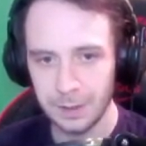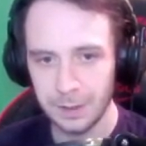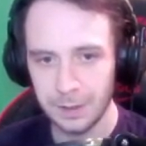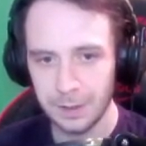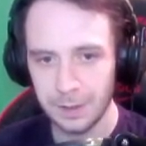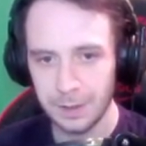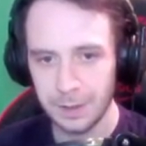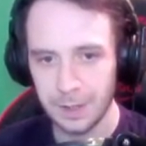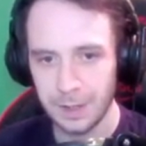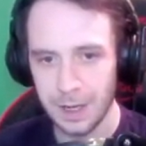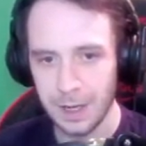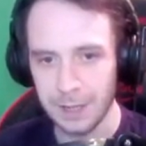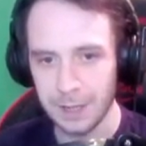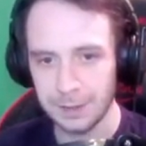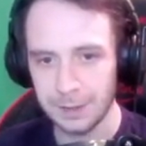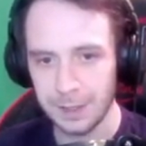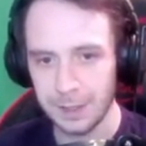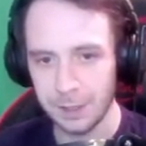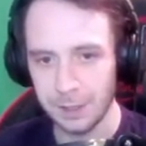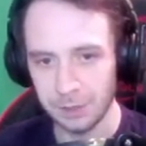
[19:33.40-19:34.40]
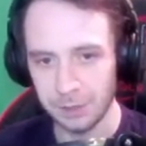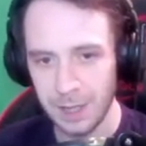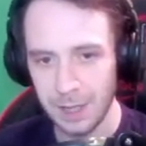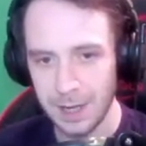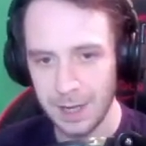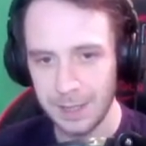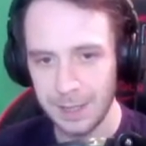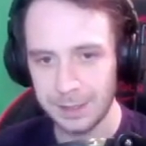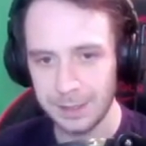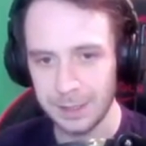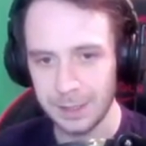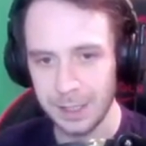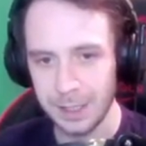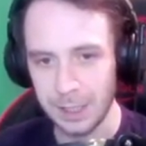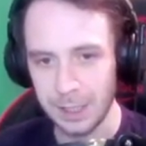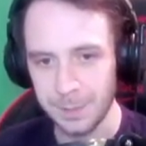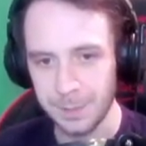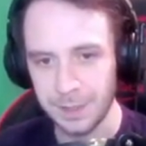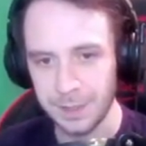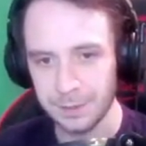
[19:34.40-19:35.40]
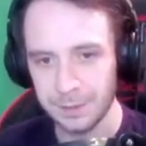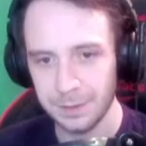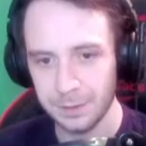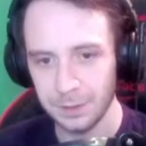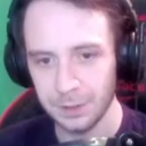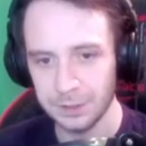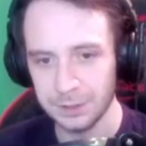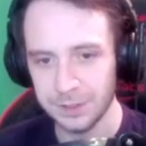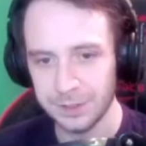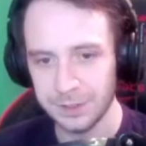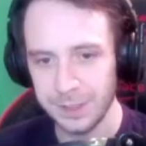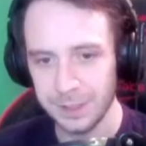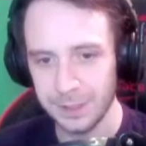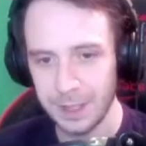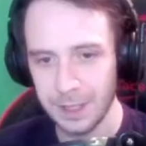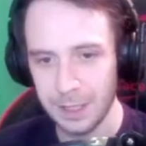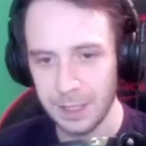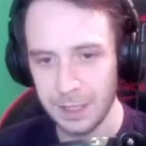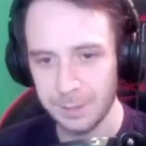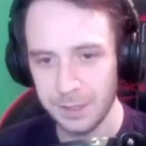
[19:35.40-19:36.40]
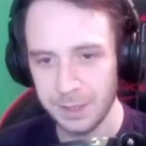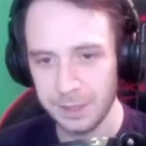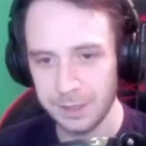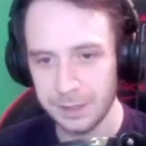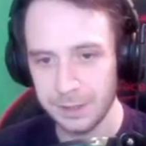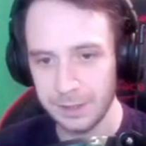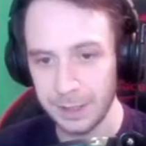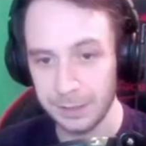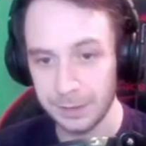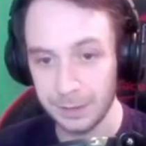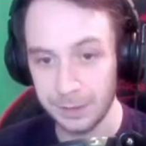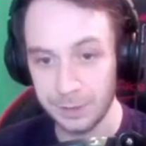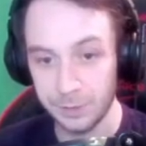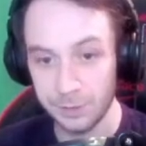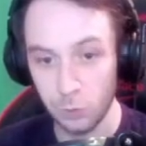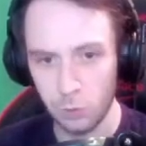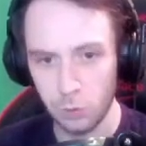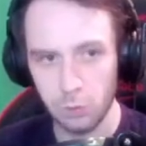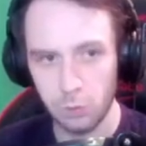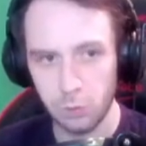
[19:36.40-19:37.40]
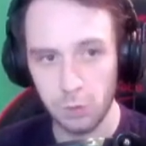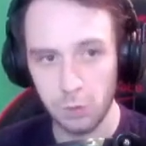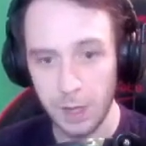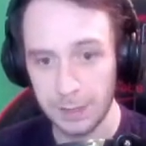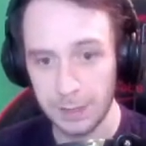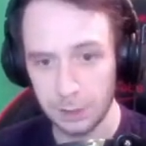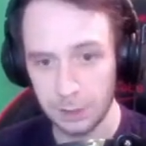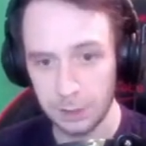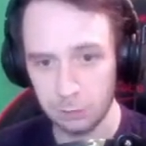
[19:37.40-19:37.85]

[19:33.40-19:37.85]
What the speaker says: and it will hide in an enemy until that enemy is dead. Ooh, hello.